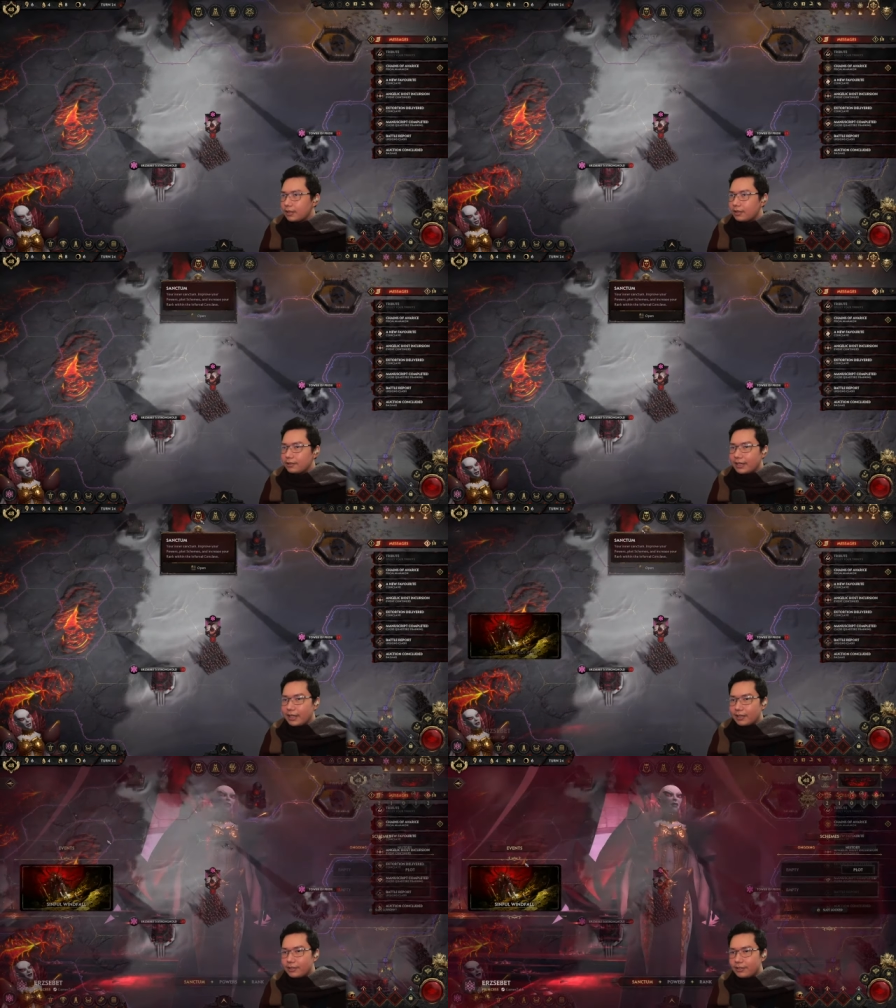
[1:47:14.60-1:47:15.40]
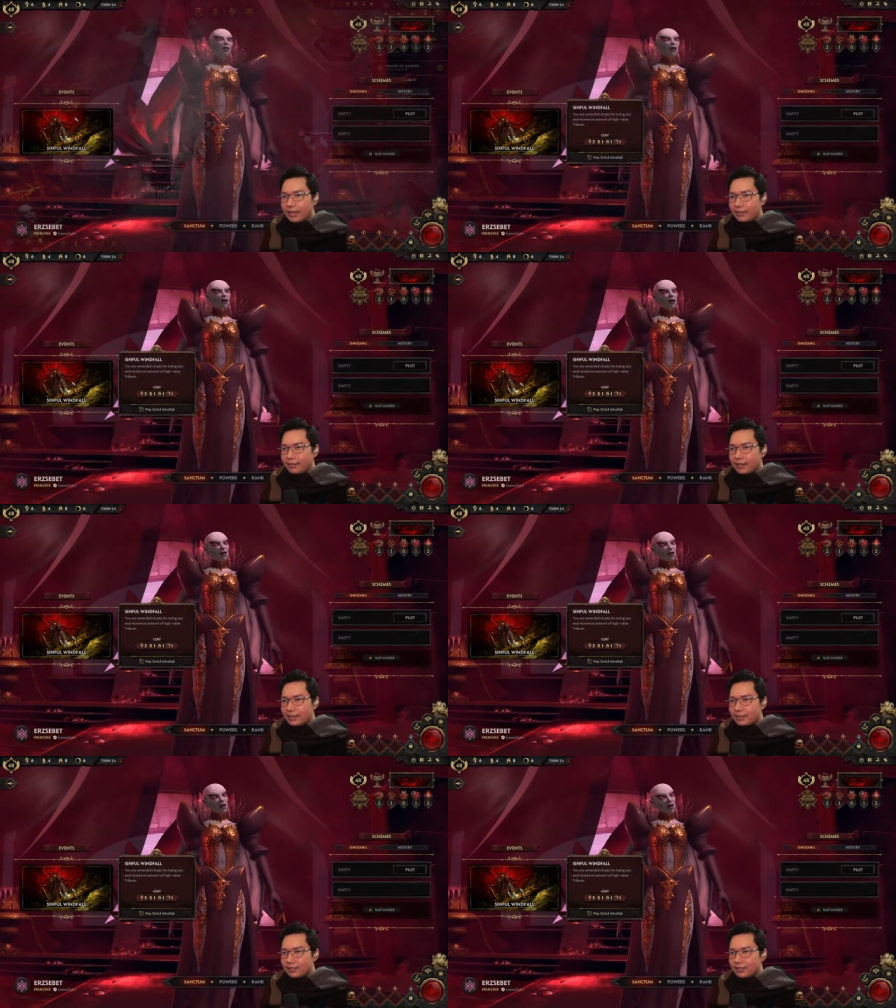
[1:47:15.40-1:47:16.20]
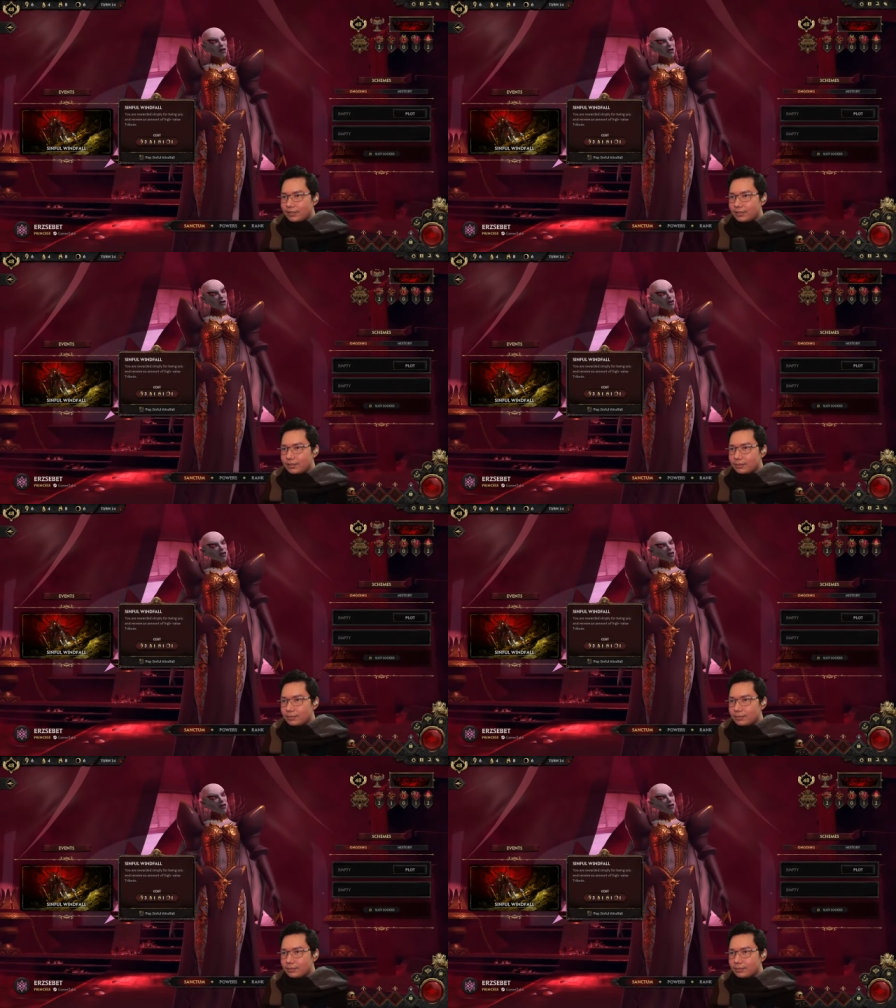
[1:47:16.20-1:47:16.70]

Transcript: Oh, right. I also have this.